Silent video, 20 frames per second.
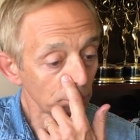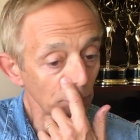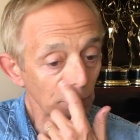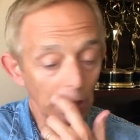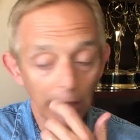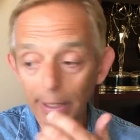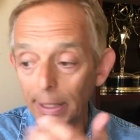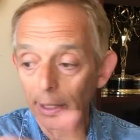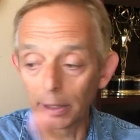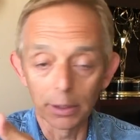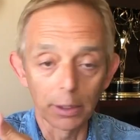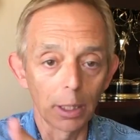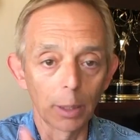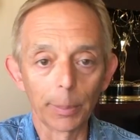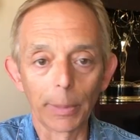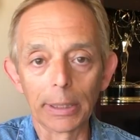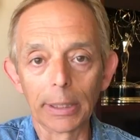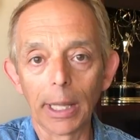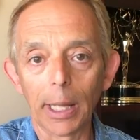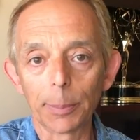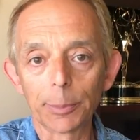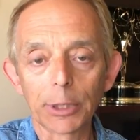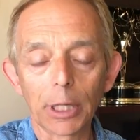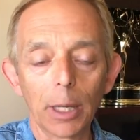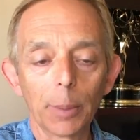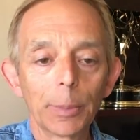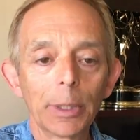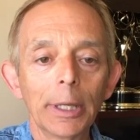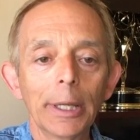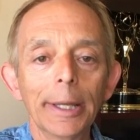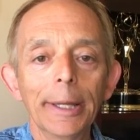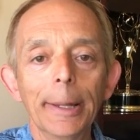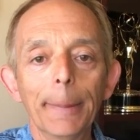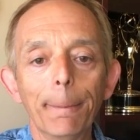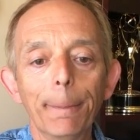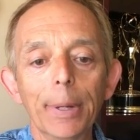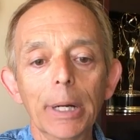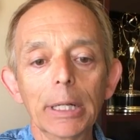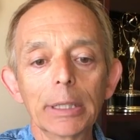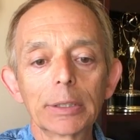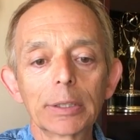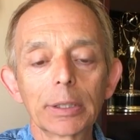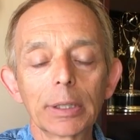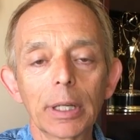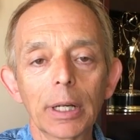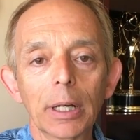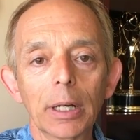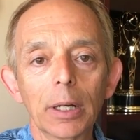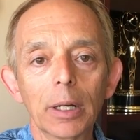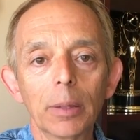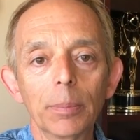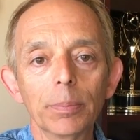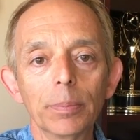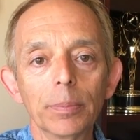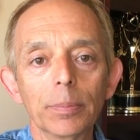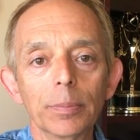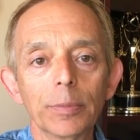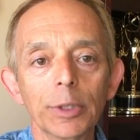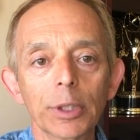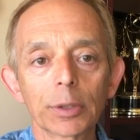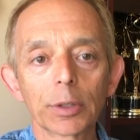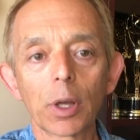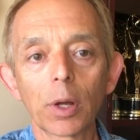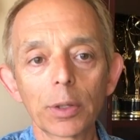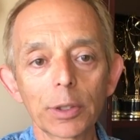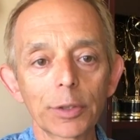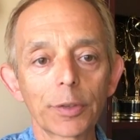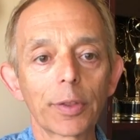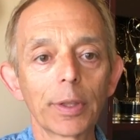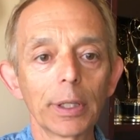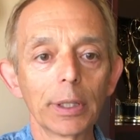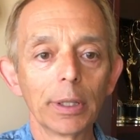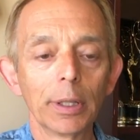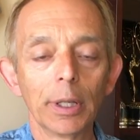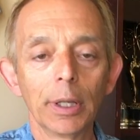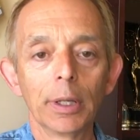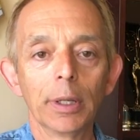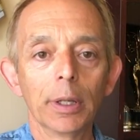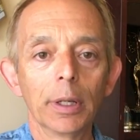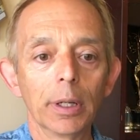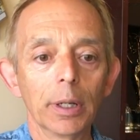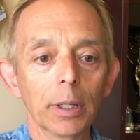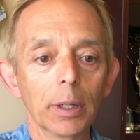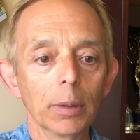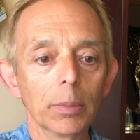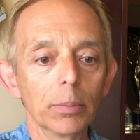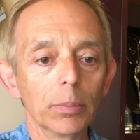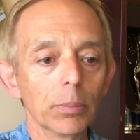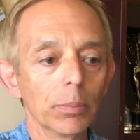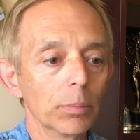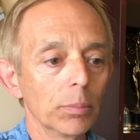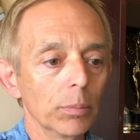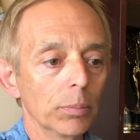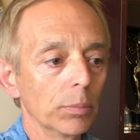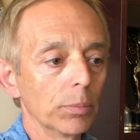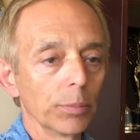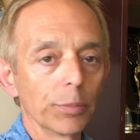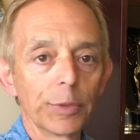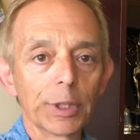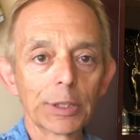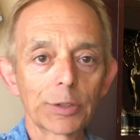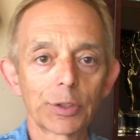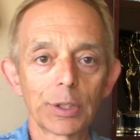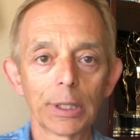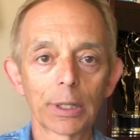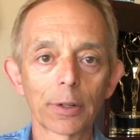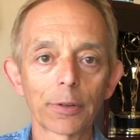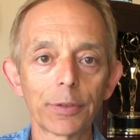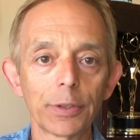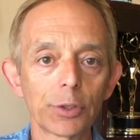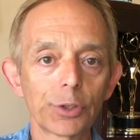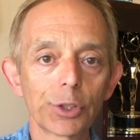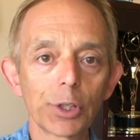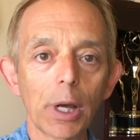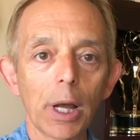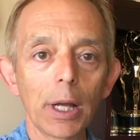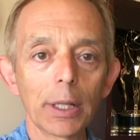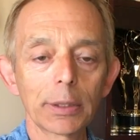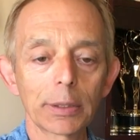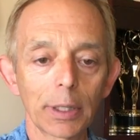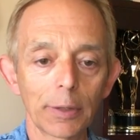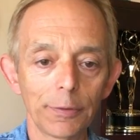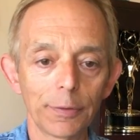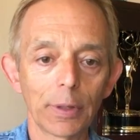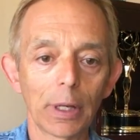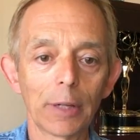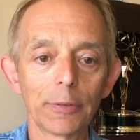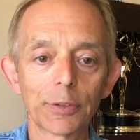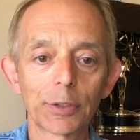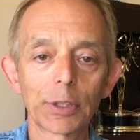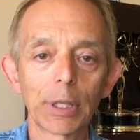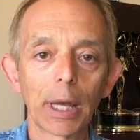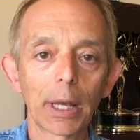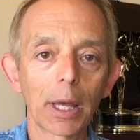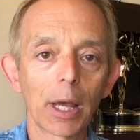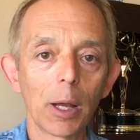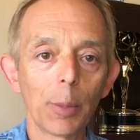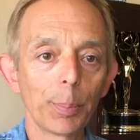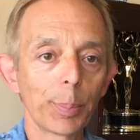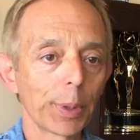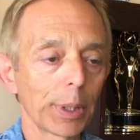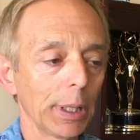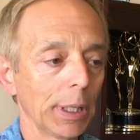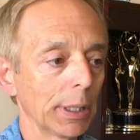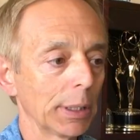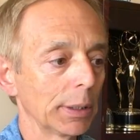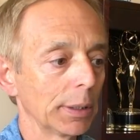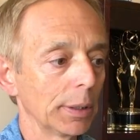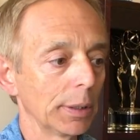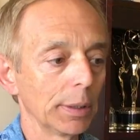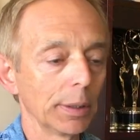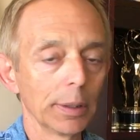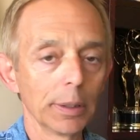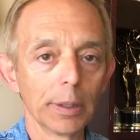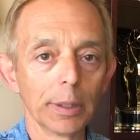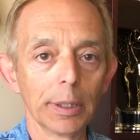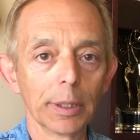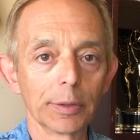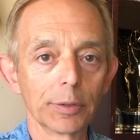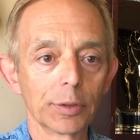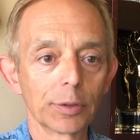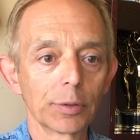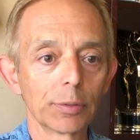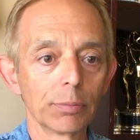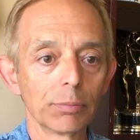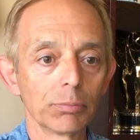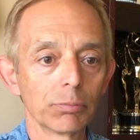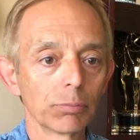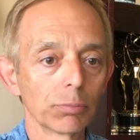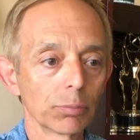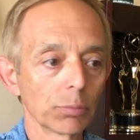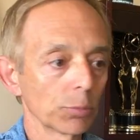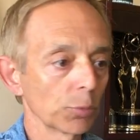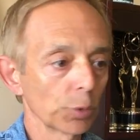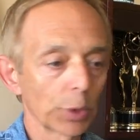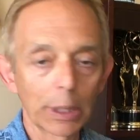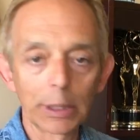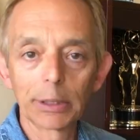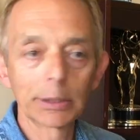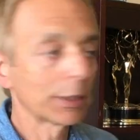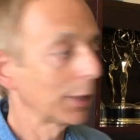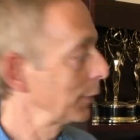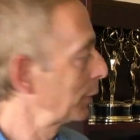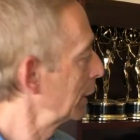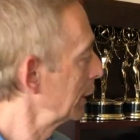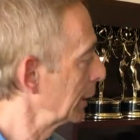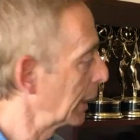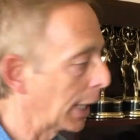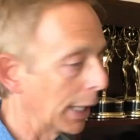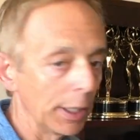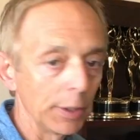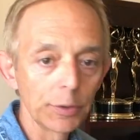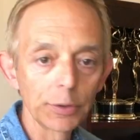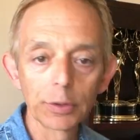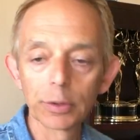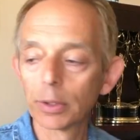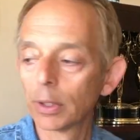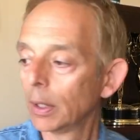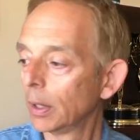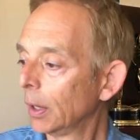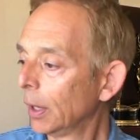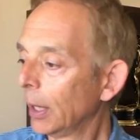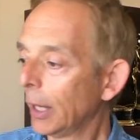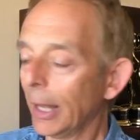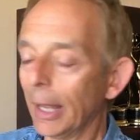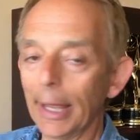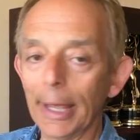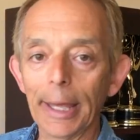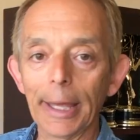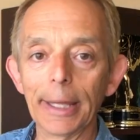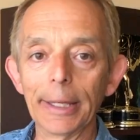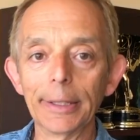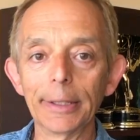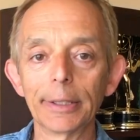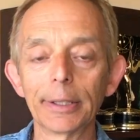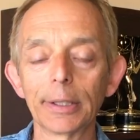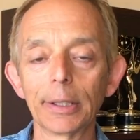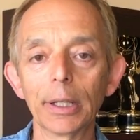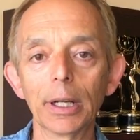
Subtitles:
I edit on my laptop. But you'll notice that this interview shot I've set up, and it's relatively nice. And